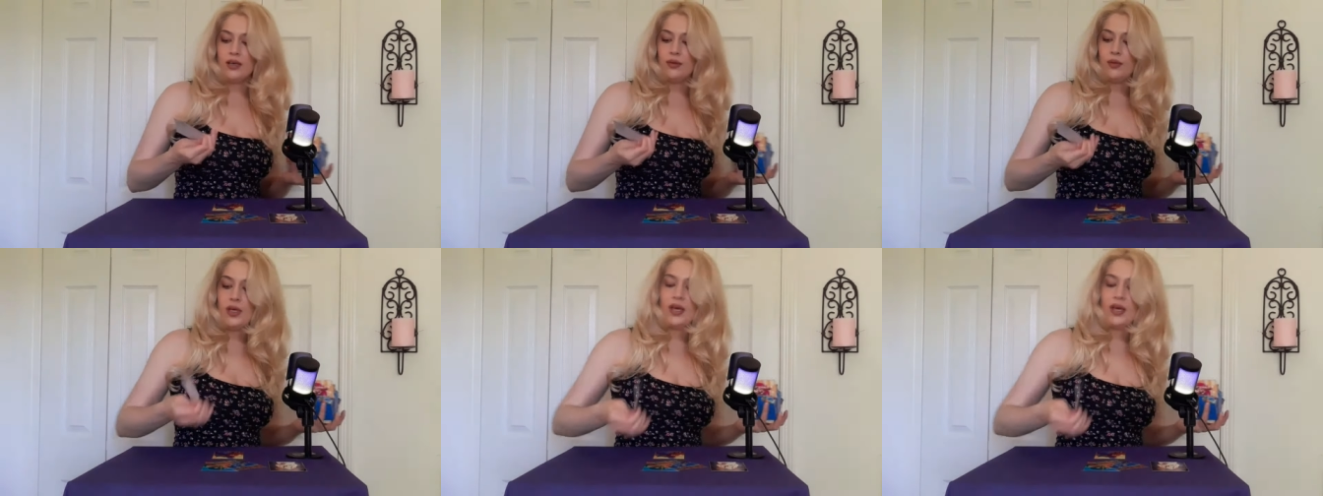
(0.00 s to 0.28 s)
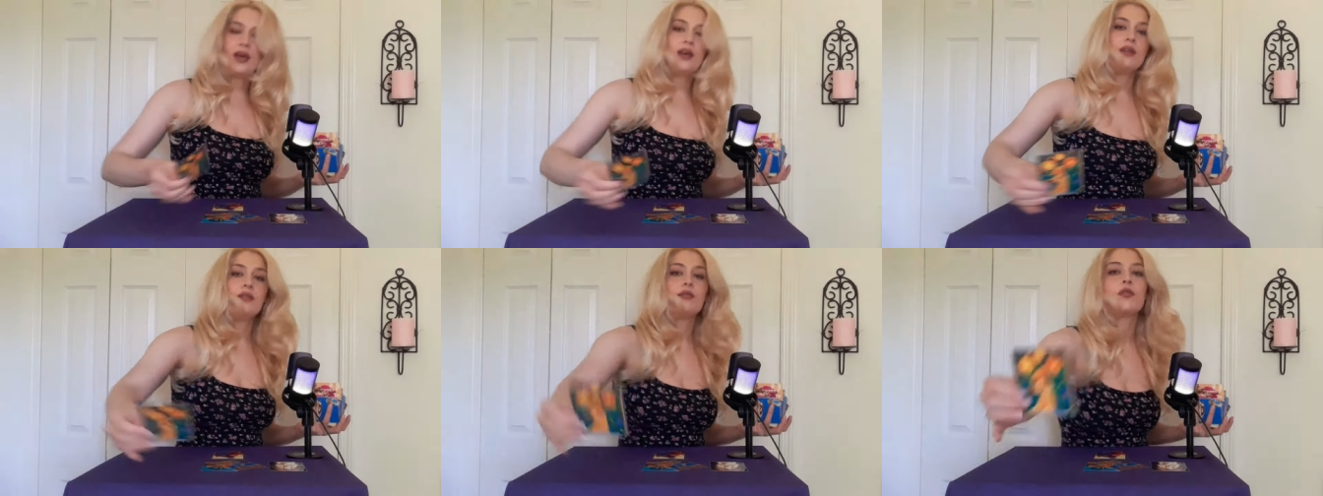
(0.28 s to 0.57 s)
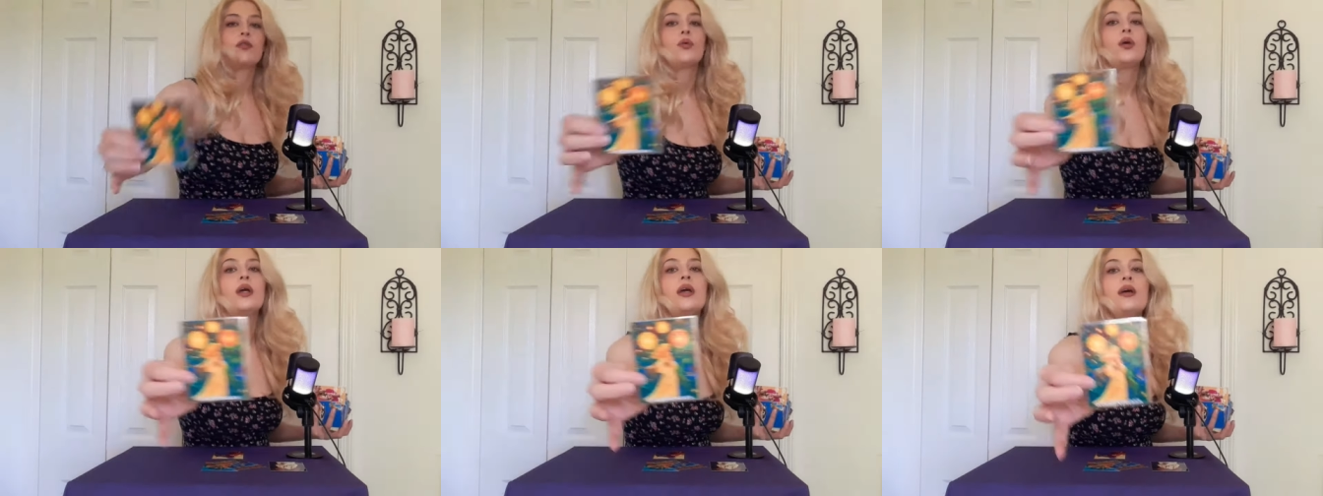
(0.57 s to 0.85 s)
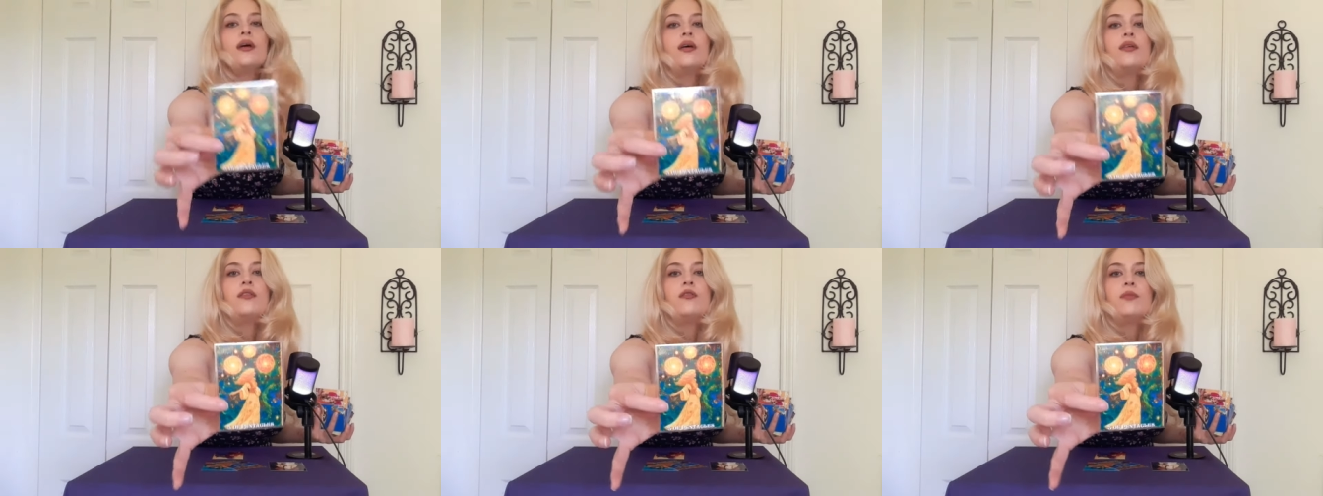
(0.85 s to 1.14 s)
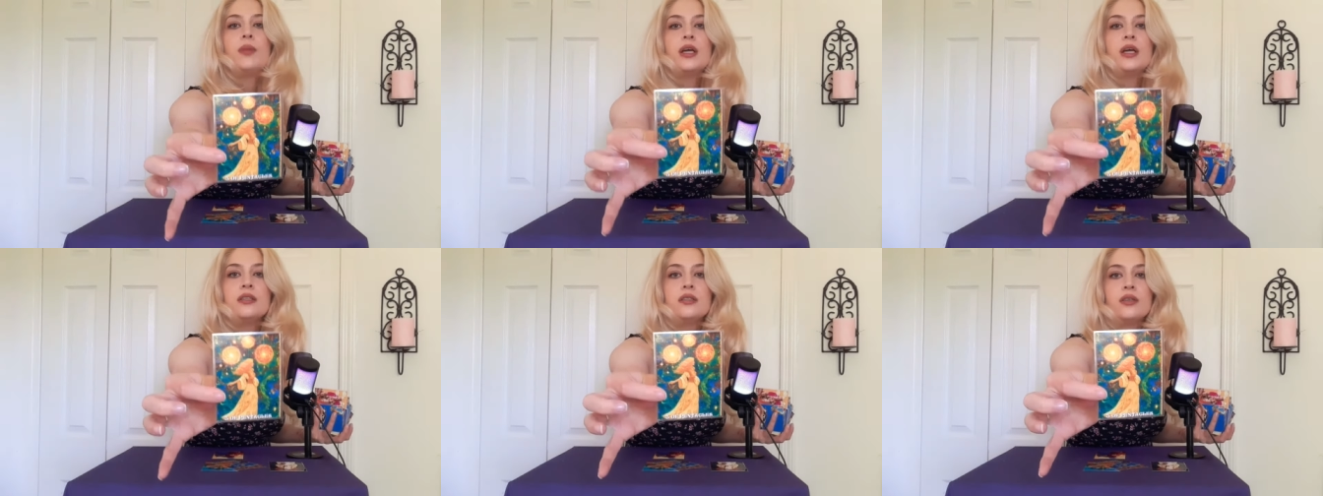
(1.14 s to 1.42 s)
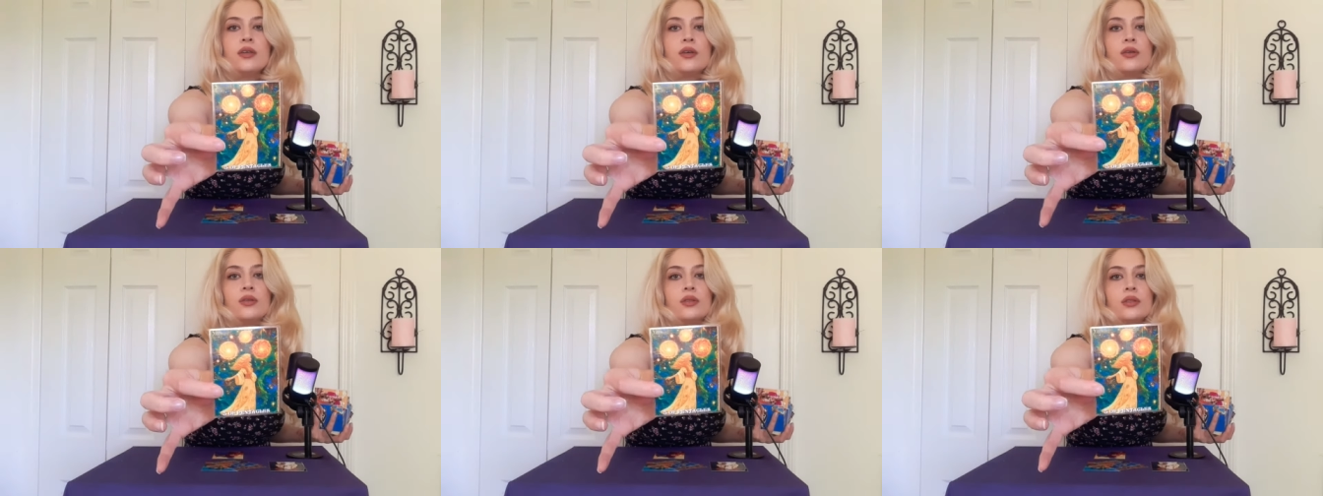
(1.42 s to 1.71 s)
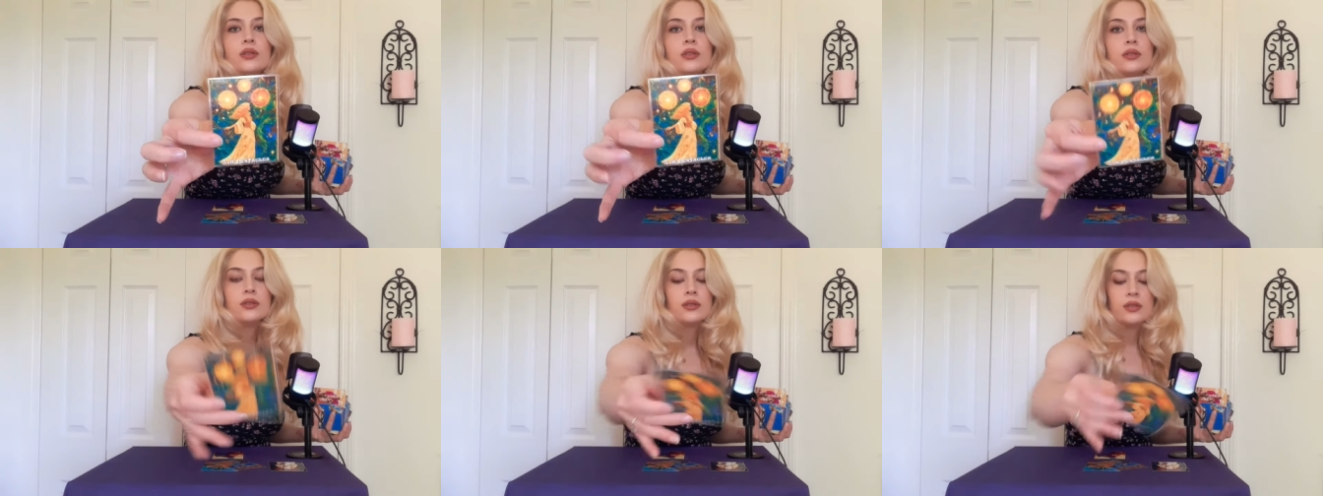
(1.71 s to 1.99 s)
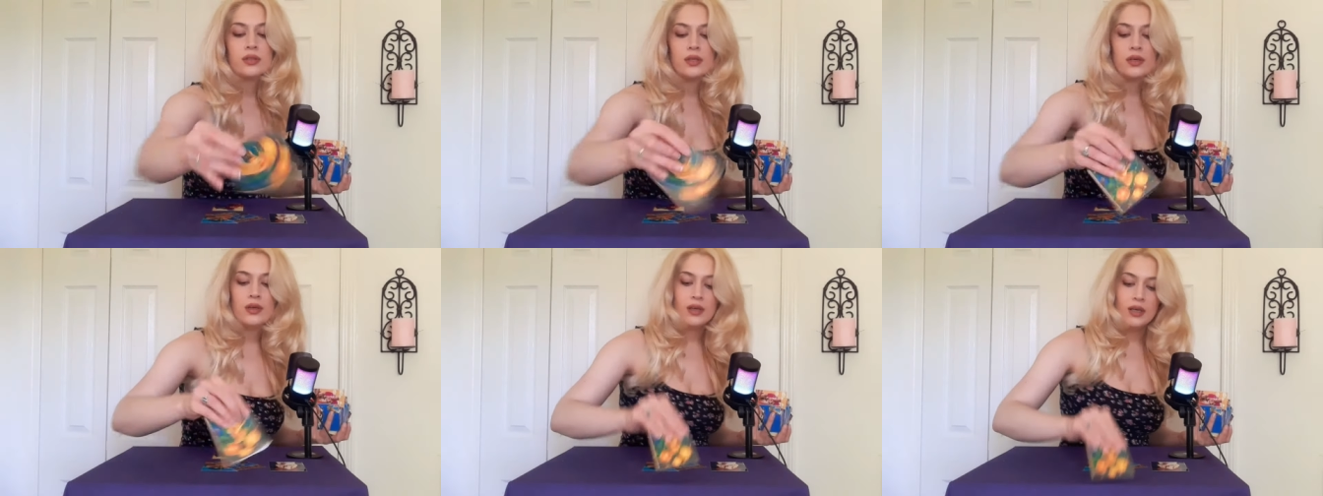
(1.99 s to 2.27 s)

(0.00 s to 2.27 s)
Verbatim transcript: we have Three of Pentacles.